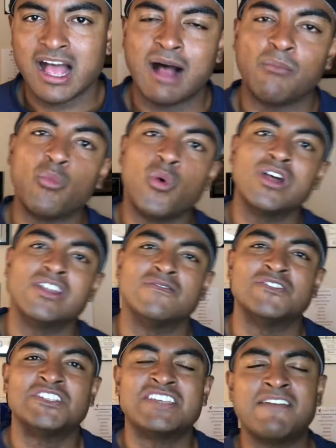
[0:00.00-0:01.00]
I'm one of
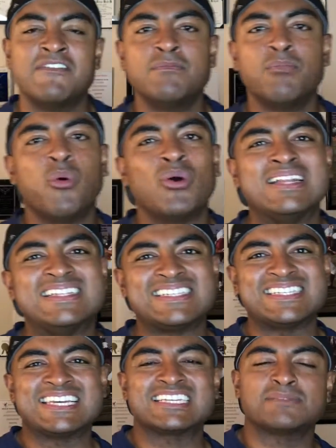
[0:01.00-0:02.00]

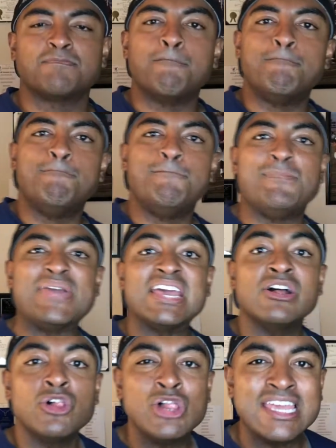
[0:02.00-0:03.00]
7.6
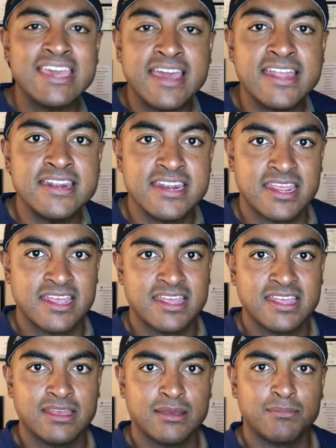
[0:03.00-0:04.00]
billion
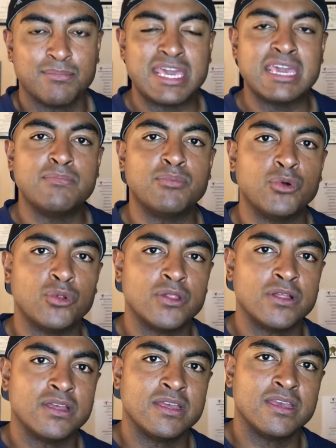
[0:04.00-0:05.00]
people
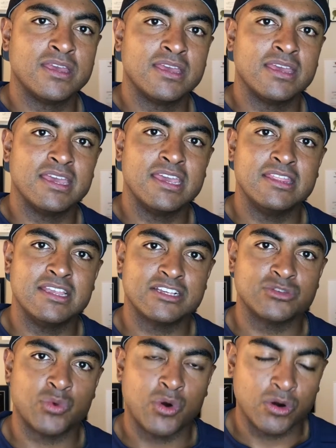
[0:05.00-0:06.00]
in
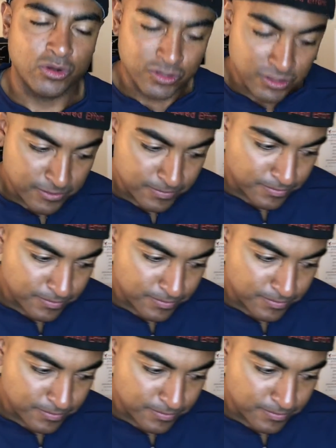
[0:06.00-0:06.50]
this world.